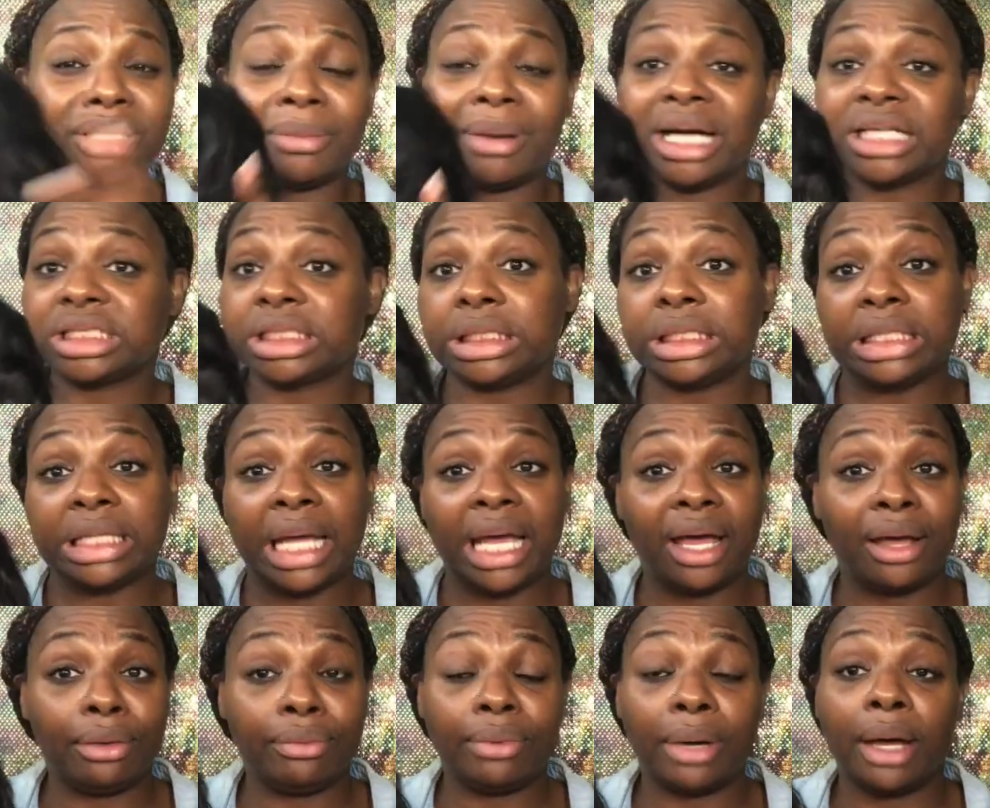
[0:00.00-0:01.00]
the box, it didn't
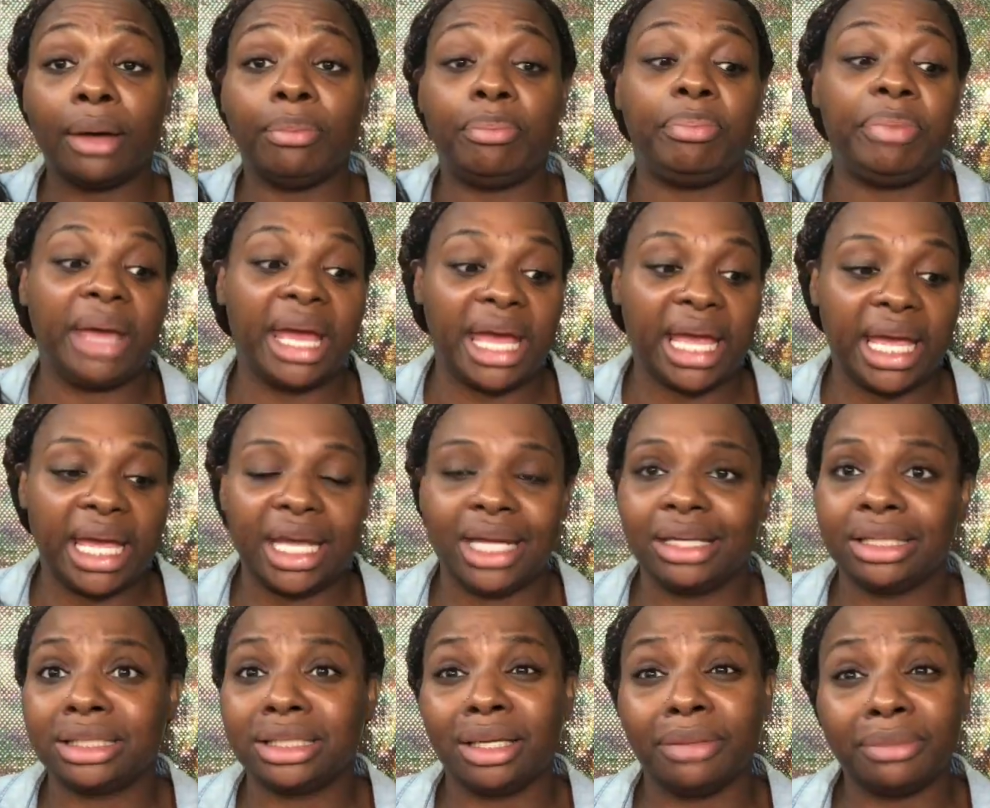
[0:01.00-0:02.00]
have a
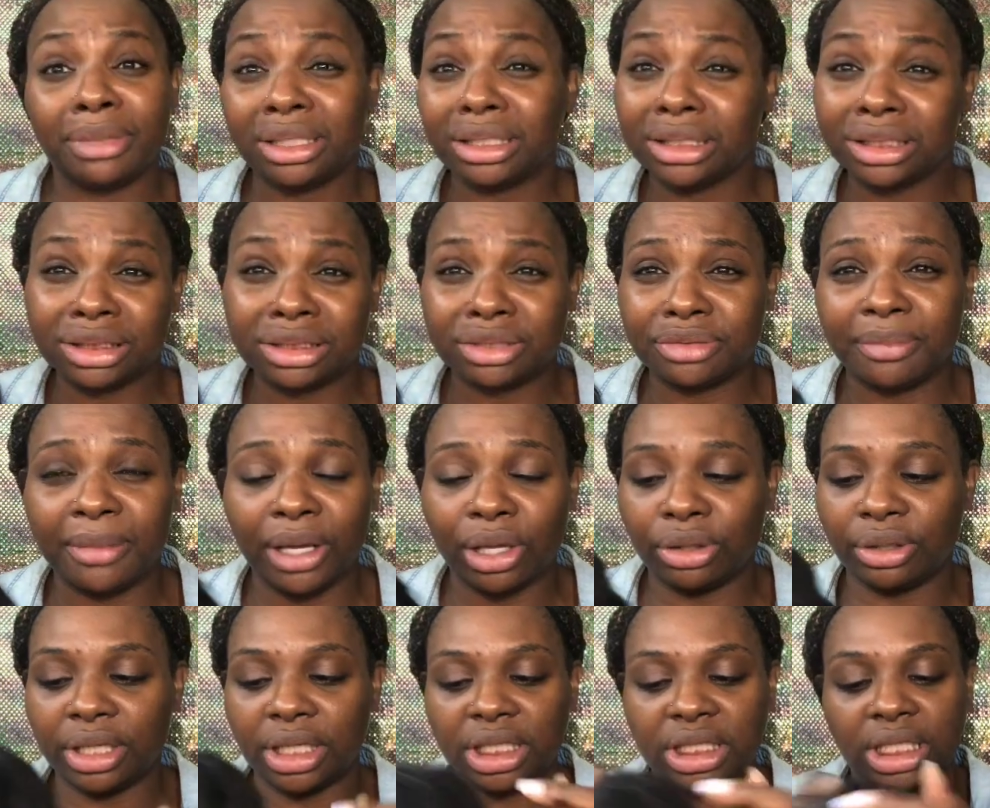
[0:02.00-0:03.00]
bad chemically smell
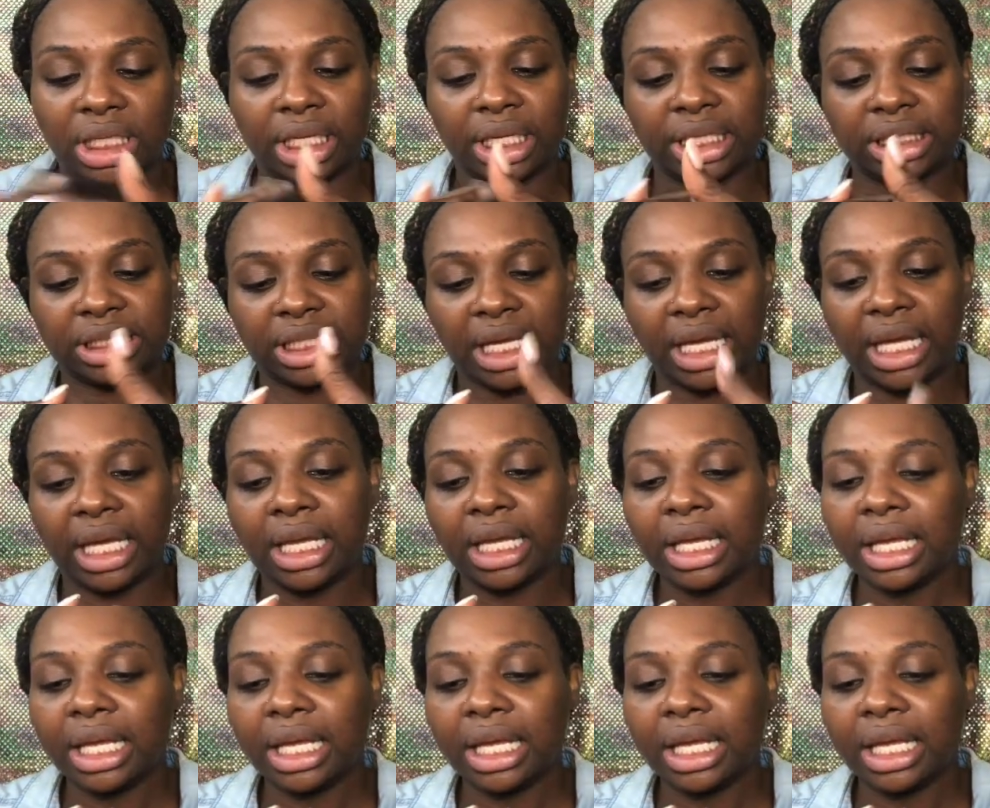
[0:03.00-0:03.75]
or anything like that.